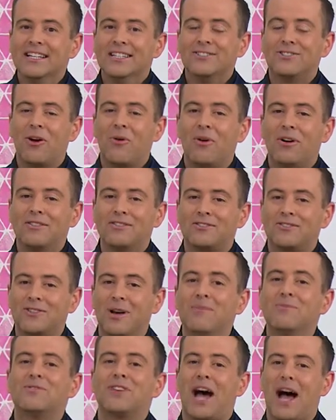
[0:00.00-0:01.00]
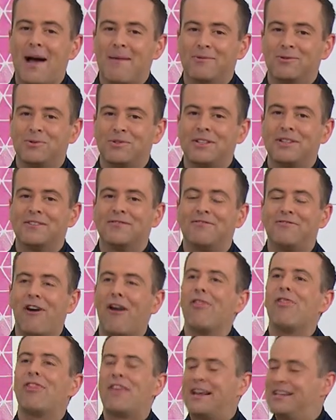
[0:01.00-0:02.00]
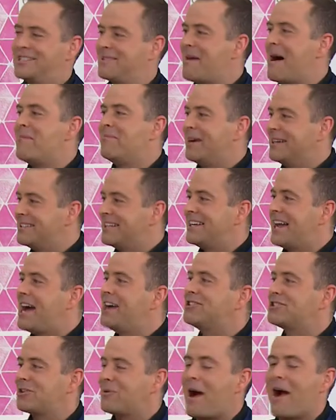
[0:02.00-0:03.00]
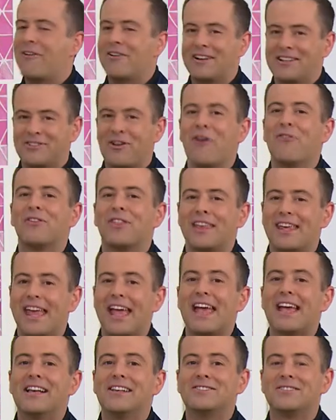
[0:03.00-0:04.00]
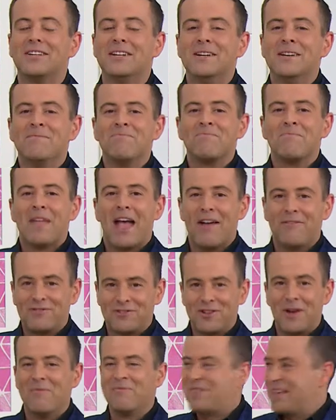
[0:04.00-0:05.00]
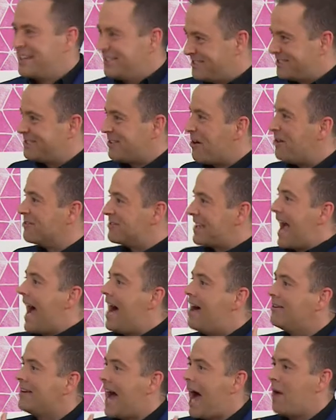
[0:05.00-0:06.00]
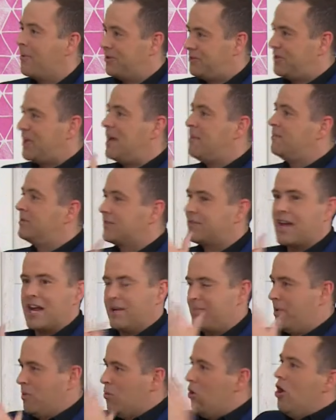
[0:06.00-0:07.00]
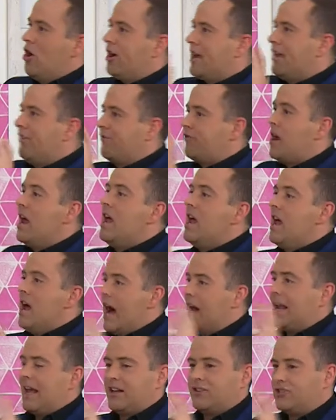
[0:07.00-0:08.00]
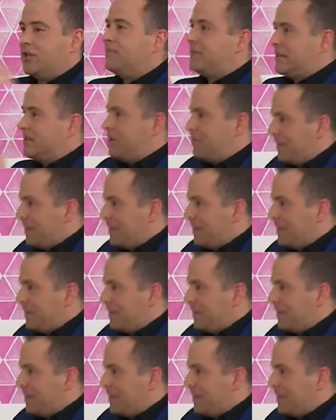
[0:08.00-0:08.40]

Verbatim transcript: So sometimes one of the fun things about Monday Night Show, Aaron, is over the years, if something's sold out, our teams have kind of been working for, right. and like sometimes right.